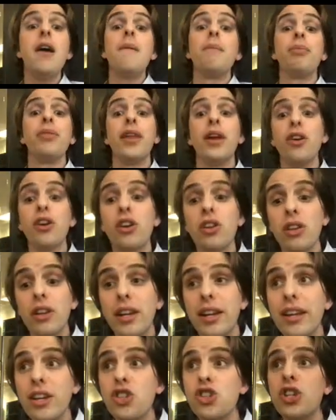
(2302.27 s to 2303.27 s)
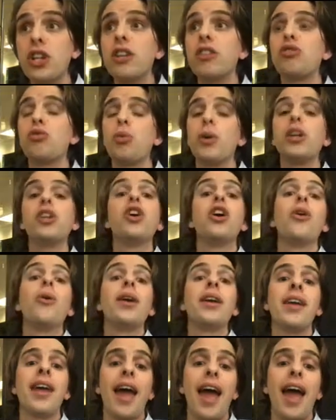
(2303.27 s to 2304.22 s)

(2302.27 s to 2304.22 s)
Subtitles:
their clinicians when going